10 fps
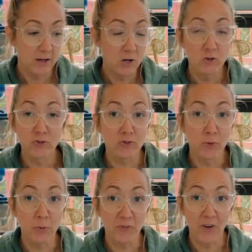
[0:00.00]

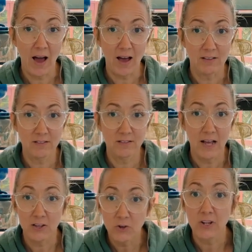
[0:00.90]
super fast,
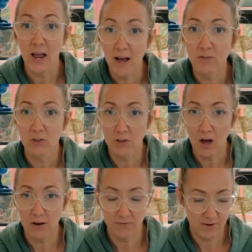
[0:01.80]
and you can have a
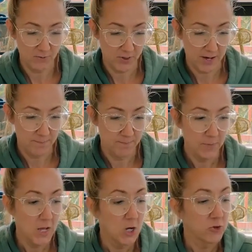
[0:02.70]
lot of fun with it.
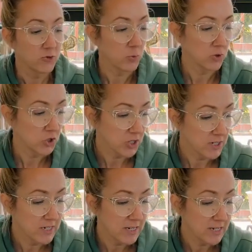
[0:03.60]
So what you're
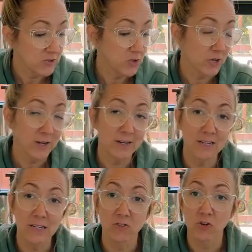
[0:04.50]
gonna need is you're gonna
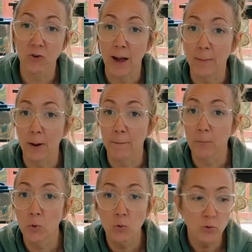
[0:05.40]
need to grab a
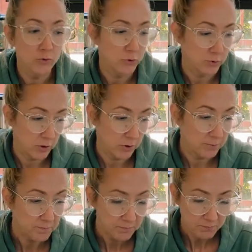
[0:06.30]
pool noodle
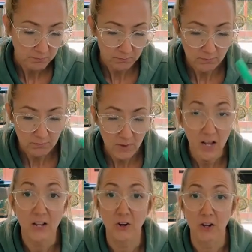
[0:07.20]

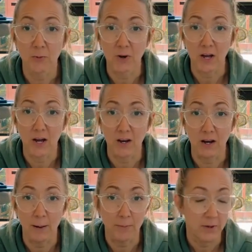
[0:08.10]
and you're gonna wanna cut it
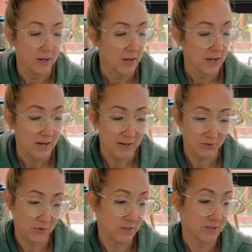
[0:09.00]
up. And as
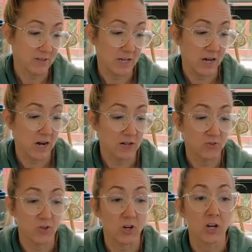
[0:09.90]
you can see, I
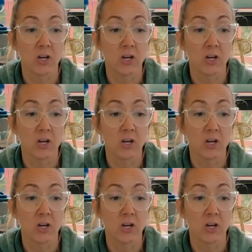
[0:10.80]
took